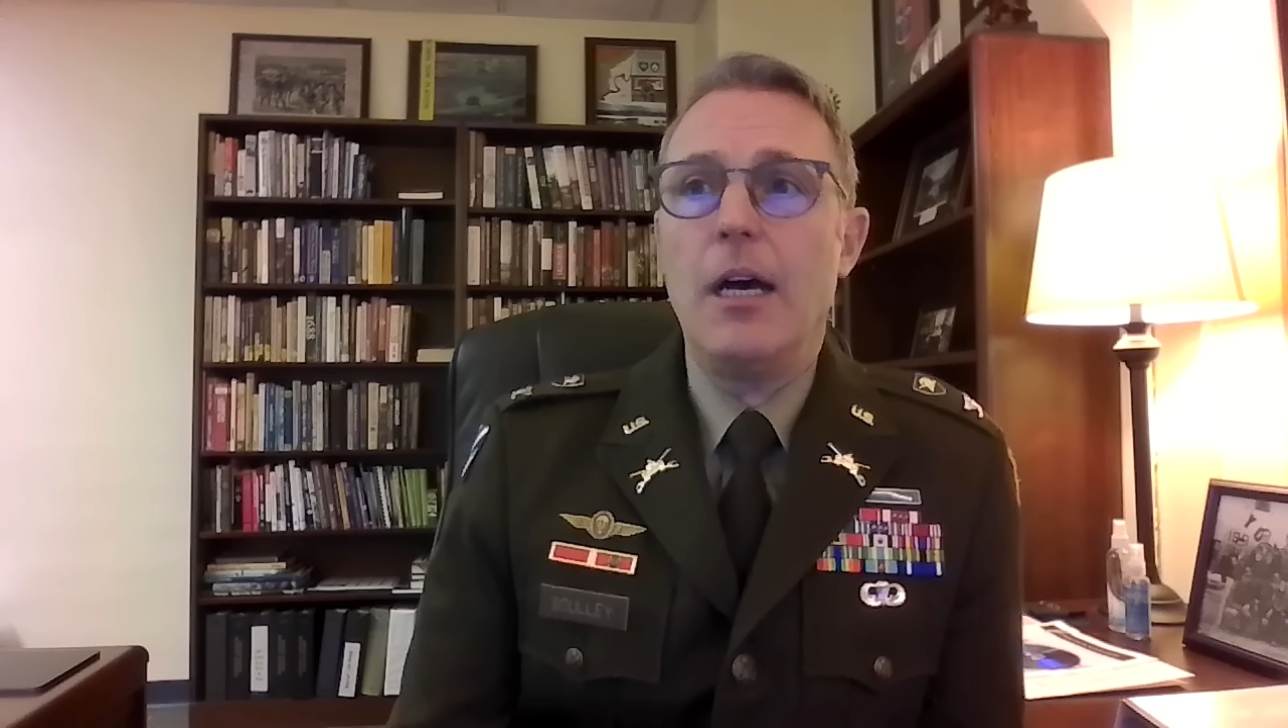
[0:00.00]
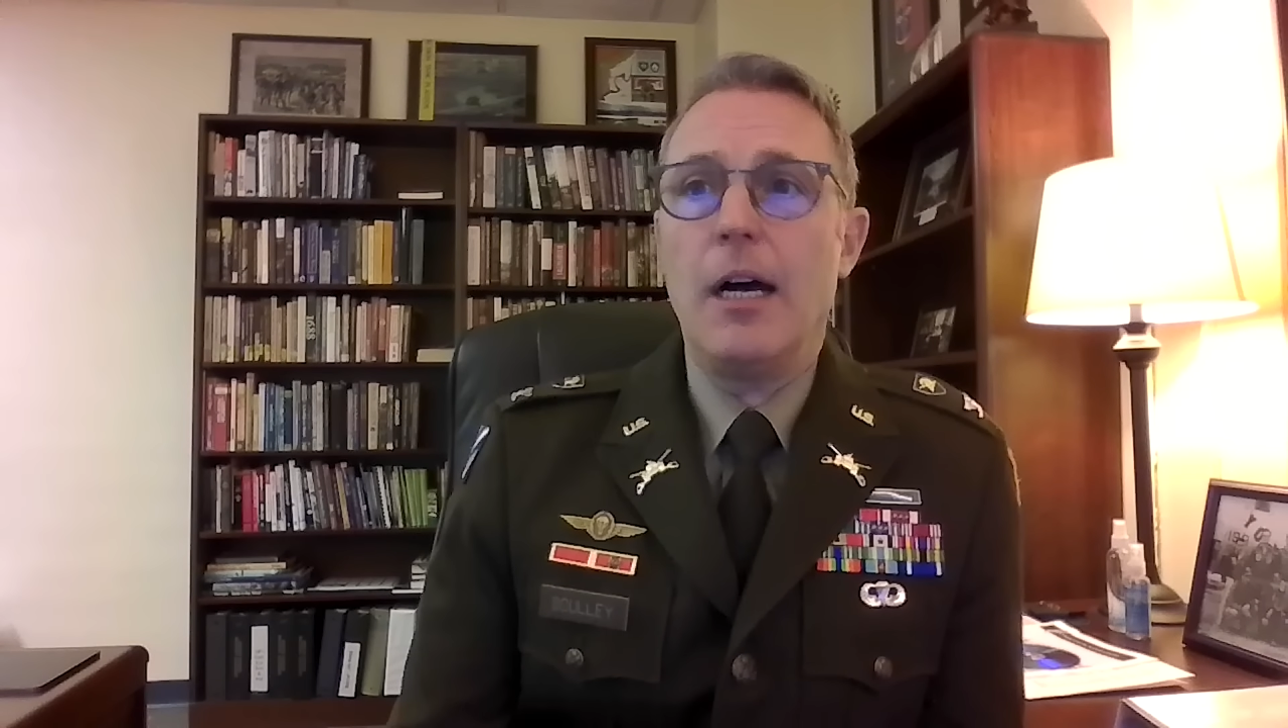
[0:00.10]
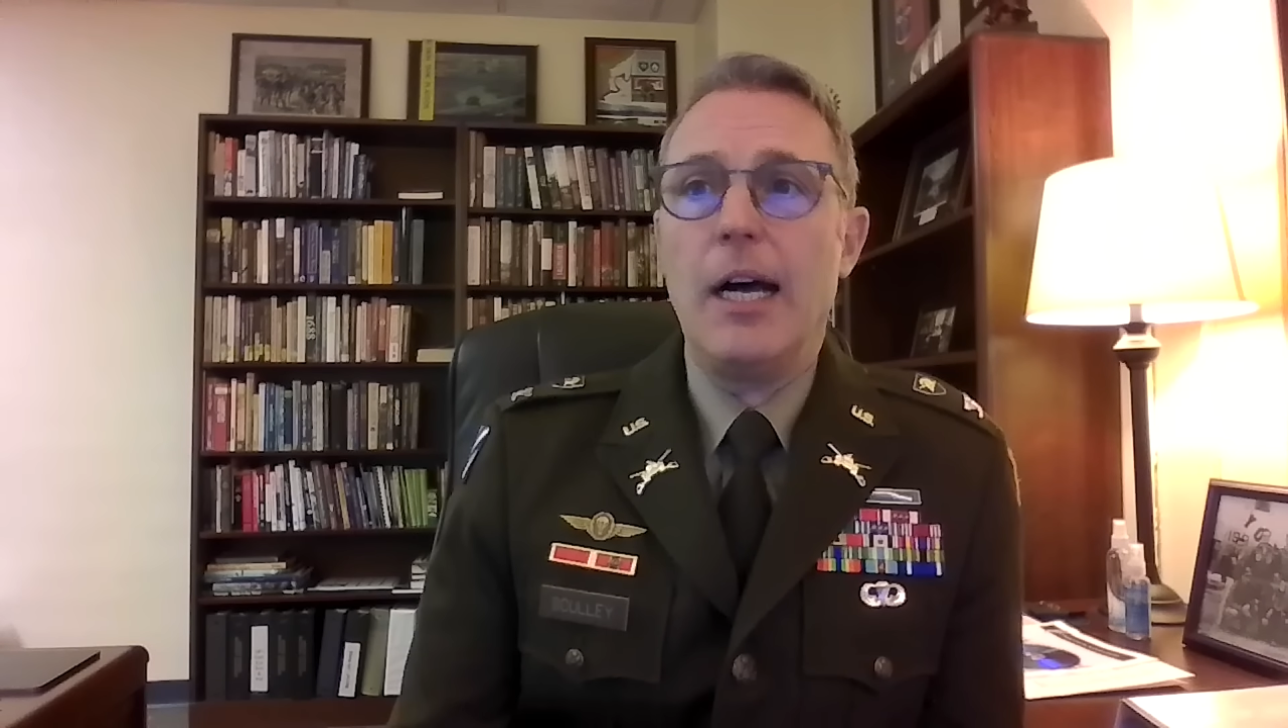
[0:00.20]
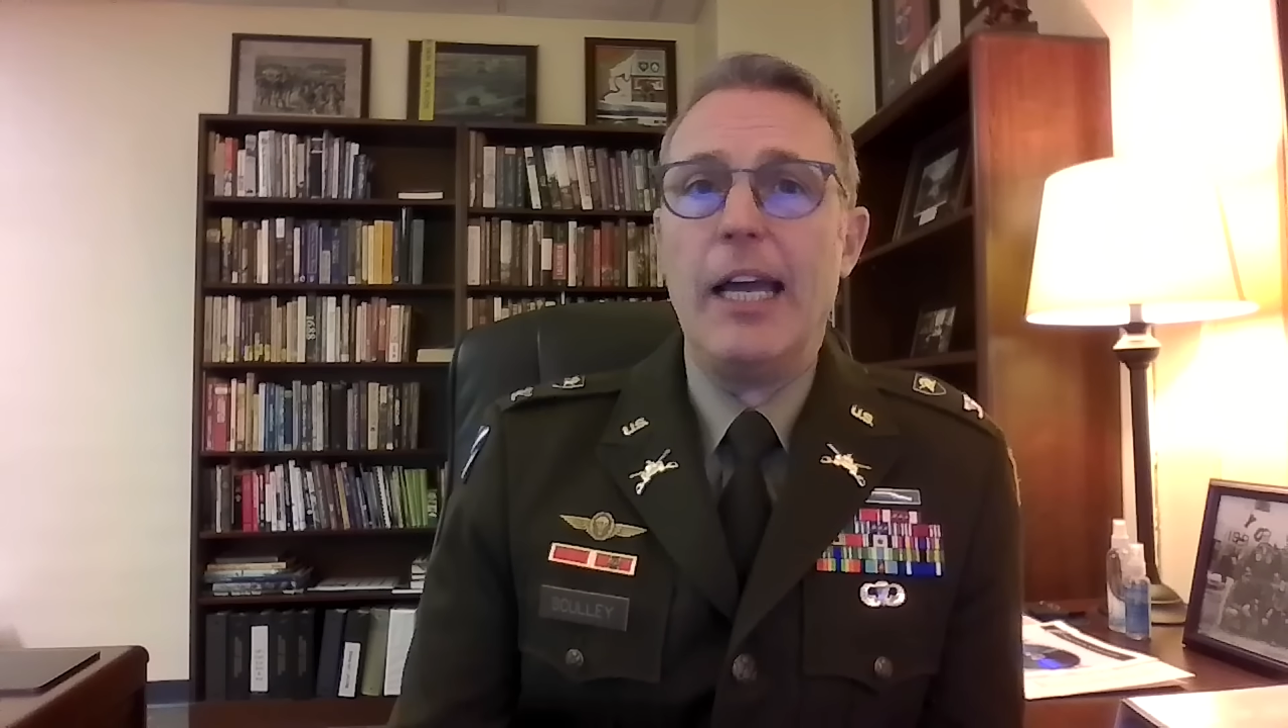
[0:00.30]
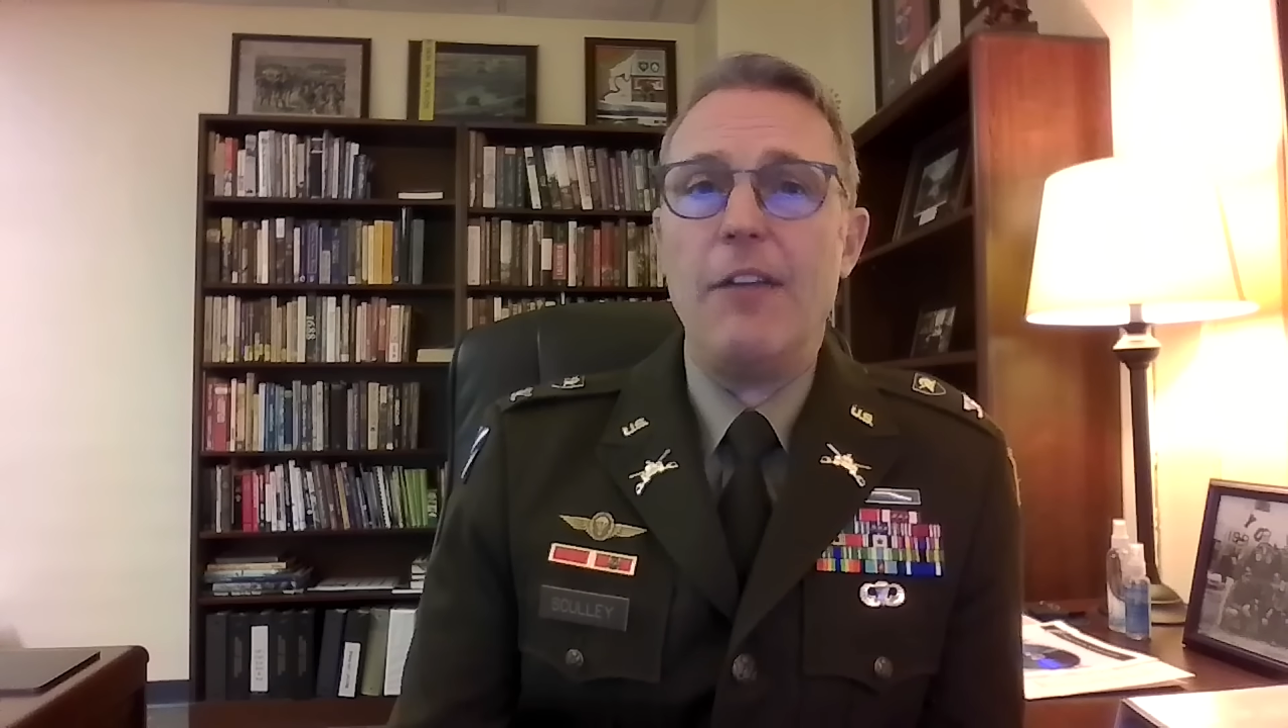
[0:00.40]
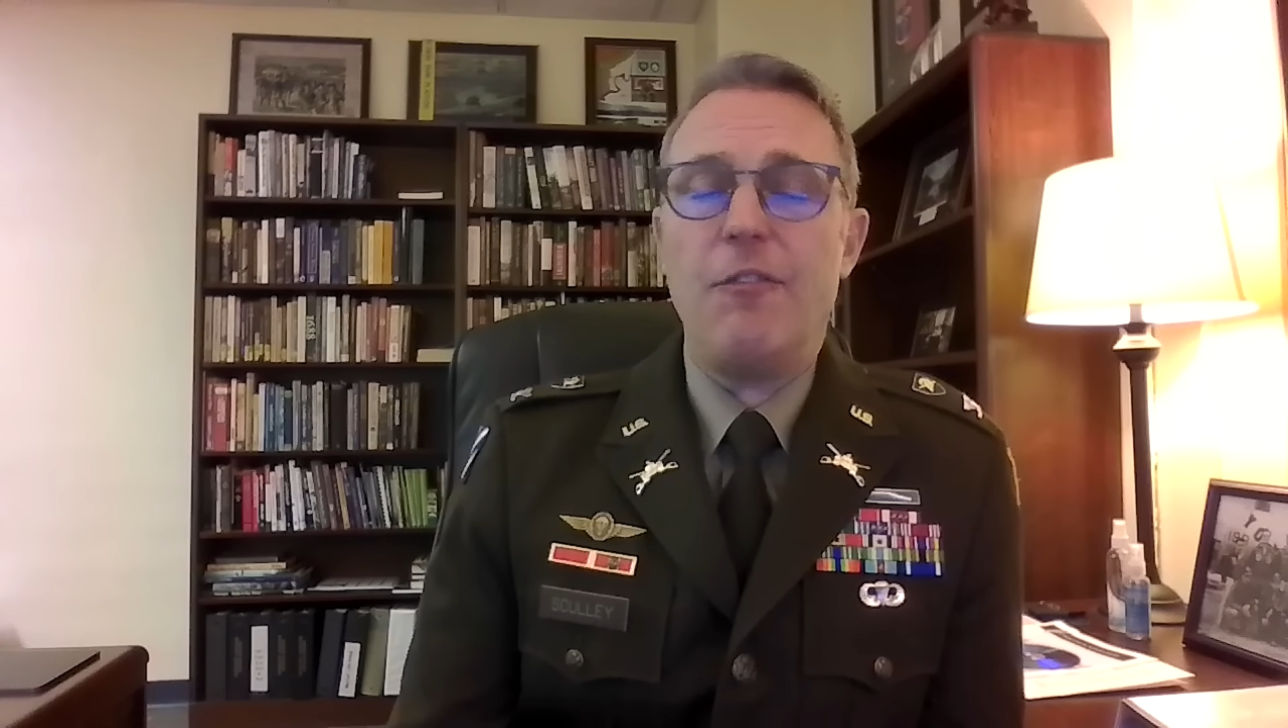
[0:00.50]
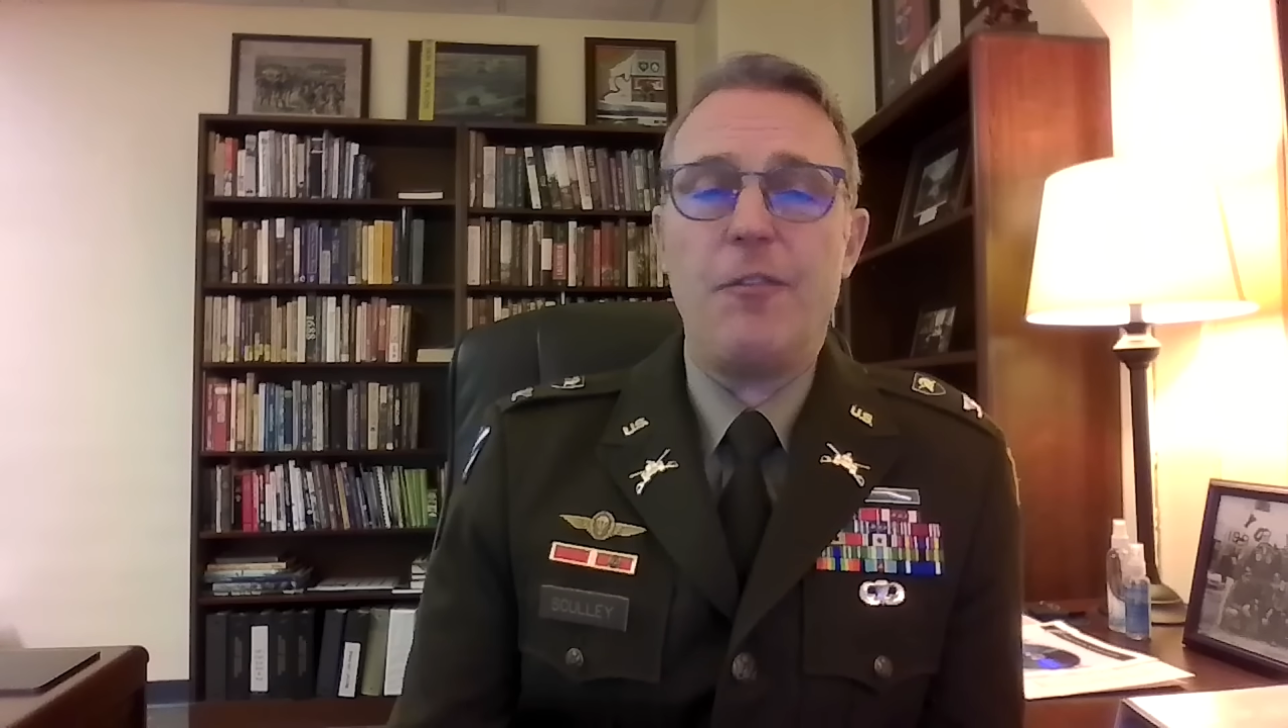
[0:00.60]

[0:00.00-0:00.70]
and